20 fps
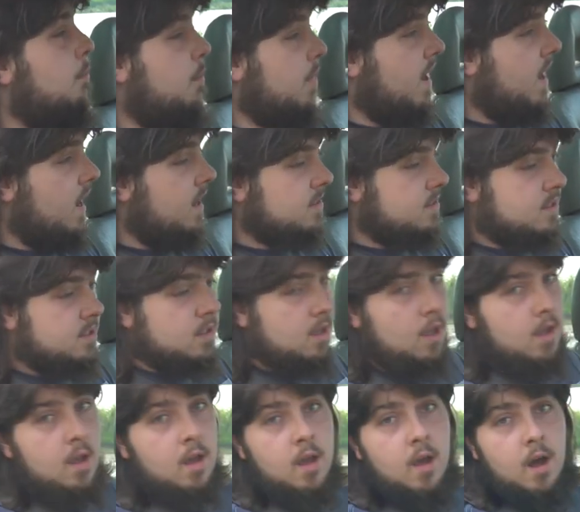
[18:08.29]
But,
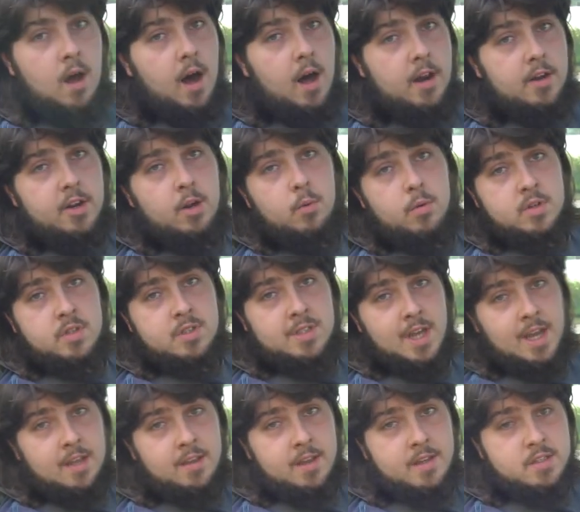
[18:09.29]
and I don't want to
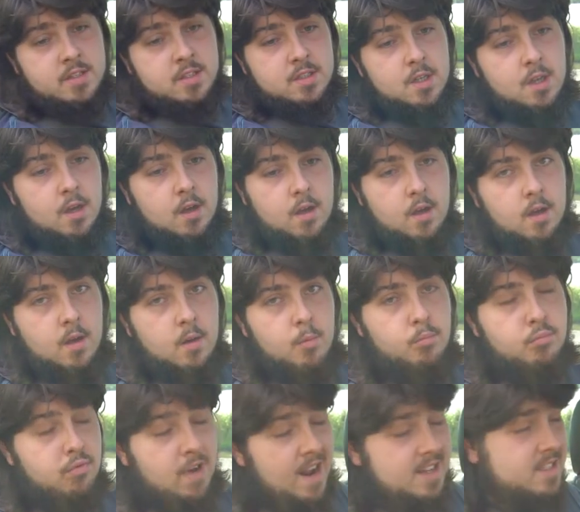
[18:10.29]
say this,
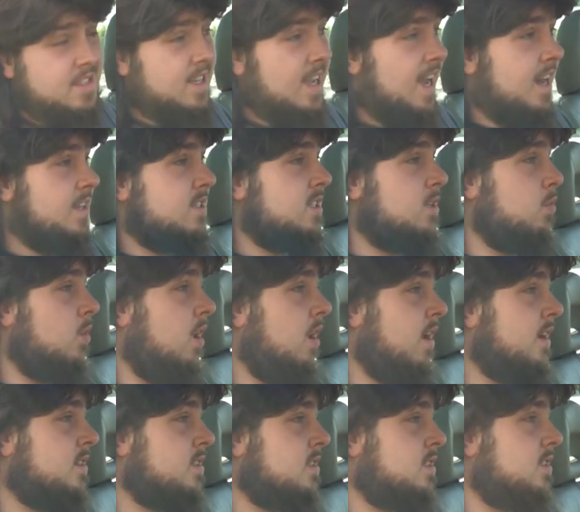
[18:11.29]
practicality
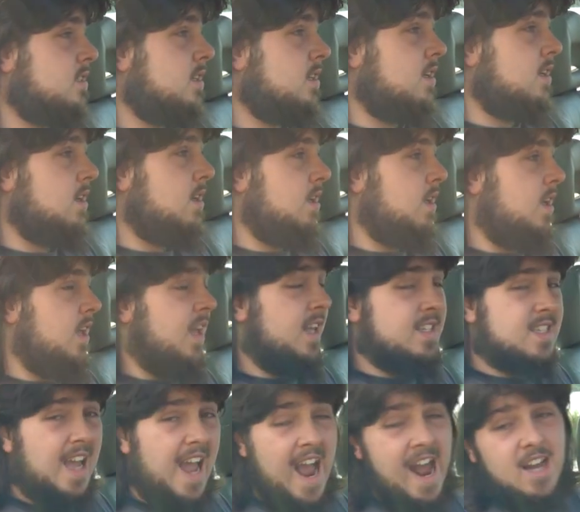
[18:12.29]
wise,
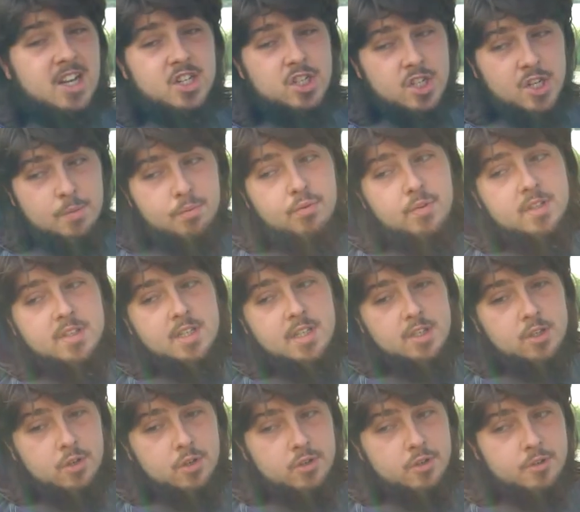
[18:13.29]
it's actually pretty
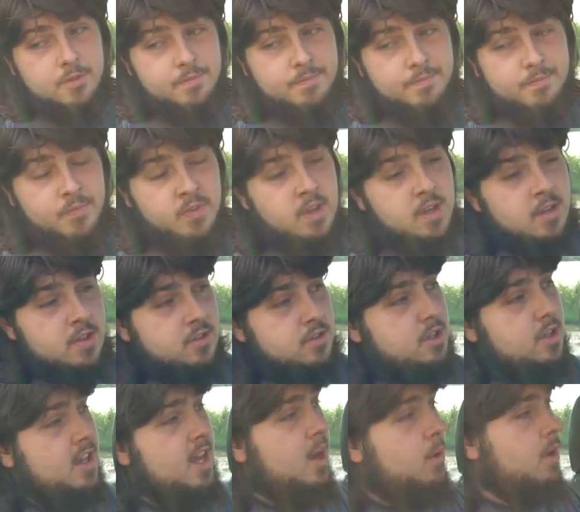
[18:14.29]
good.
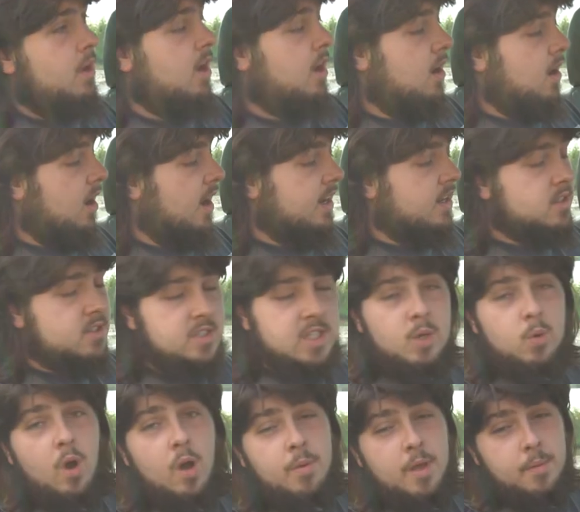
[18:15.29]
So there we are. I can
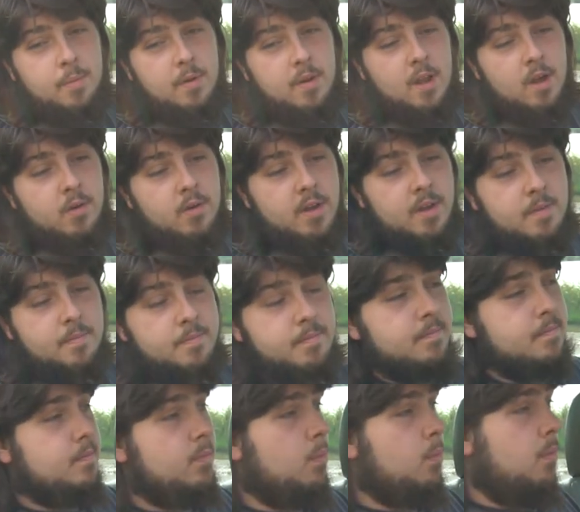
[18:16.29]
see why people own it.
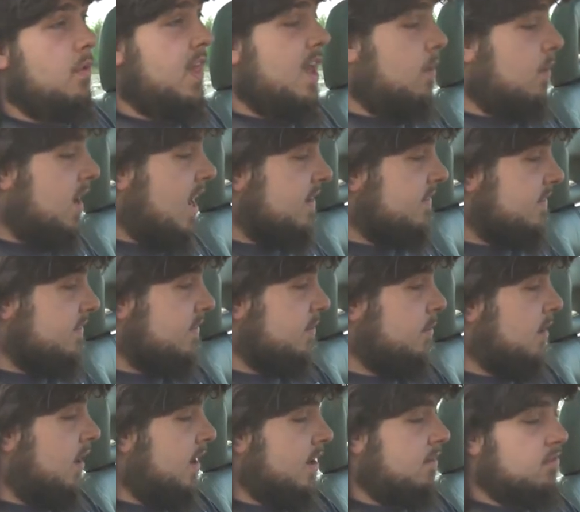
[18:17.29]
But there we have it for
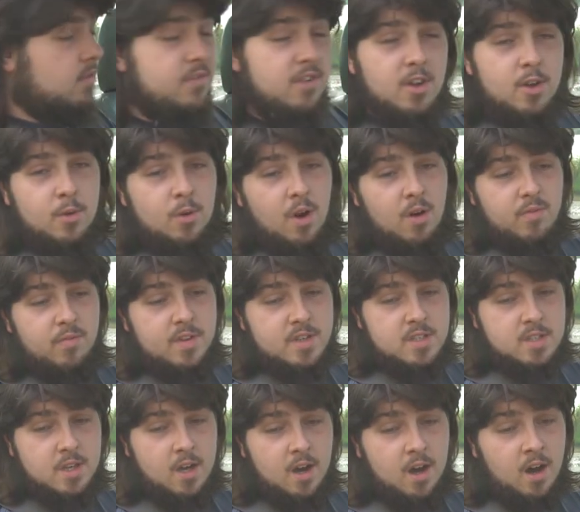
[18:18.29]
my review of
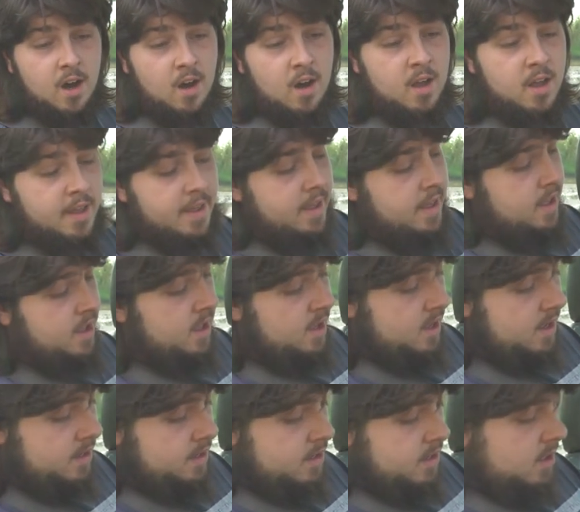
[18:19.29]
this car.
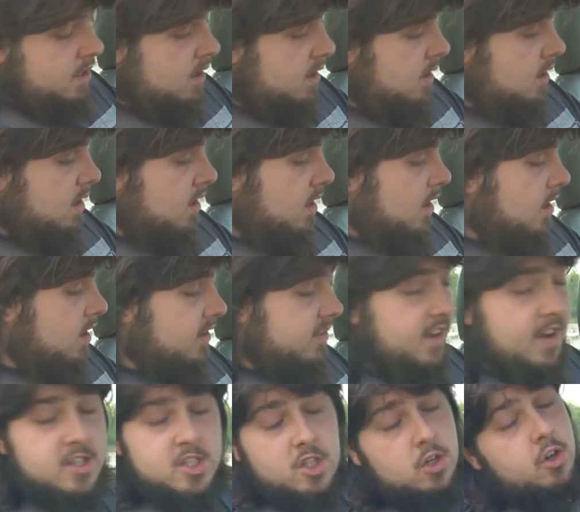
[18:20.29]
I
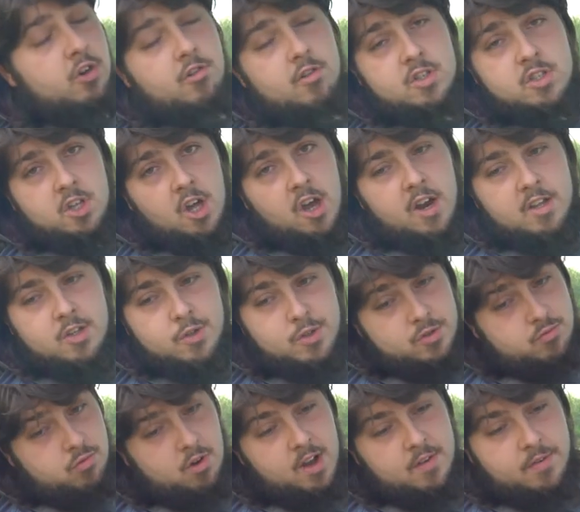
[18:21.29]
guess I've got to return it to
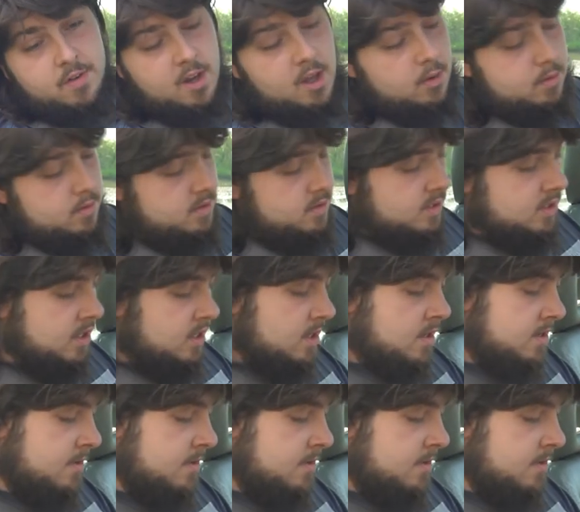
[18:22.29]
its rightful owners.